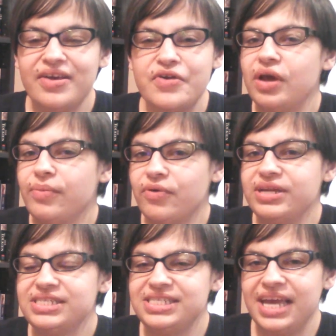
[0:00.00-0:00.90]
So I'm
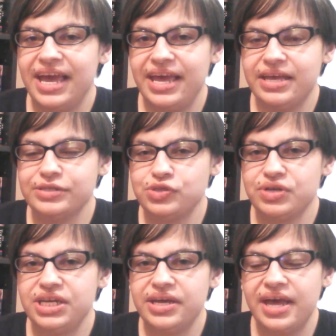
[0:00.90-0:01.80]
going to tag
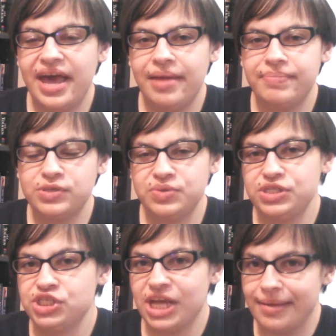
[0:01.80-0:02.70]
Trina at
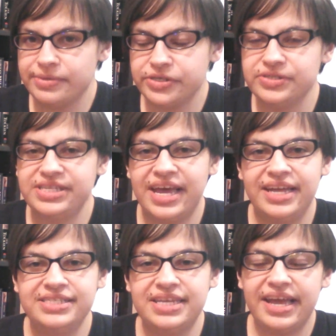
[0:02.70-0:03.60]
Between Chapters
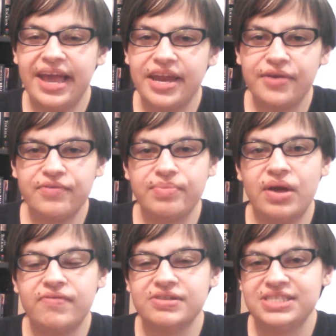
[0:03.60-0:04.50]
and Diana from
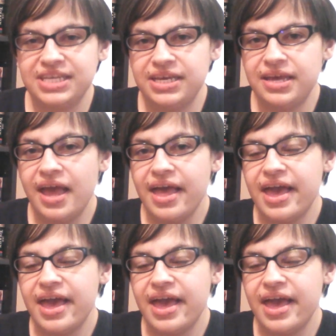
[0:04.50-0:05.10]
Novel Tea,